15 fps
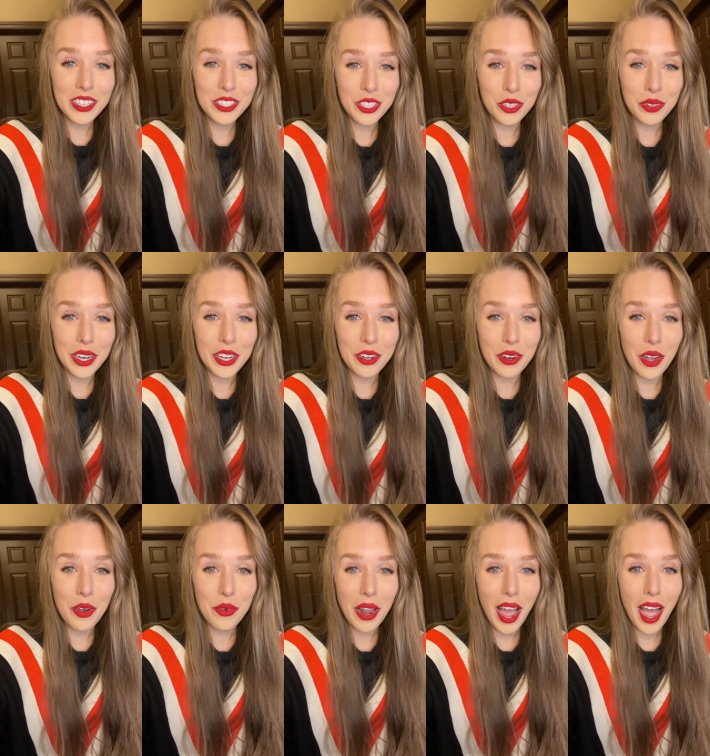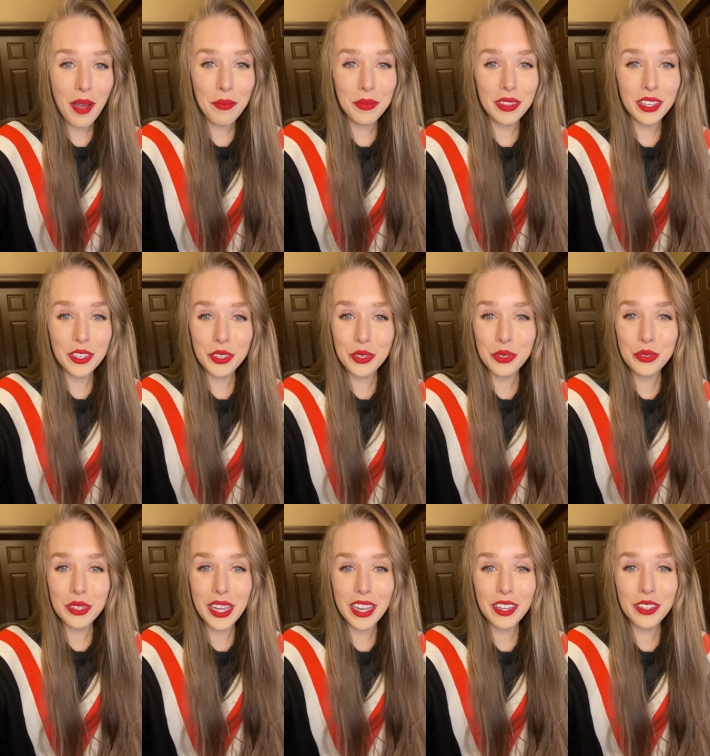to create your own app that you
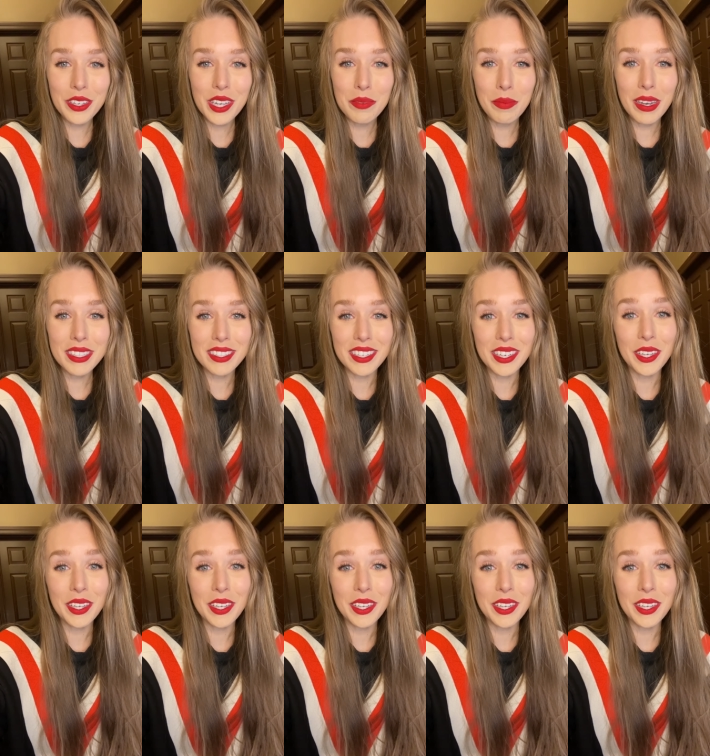take a look at Buzzy.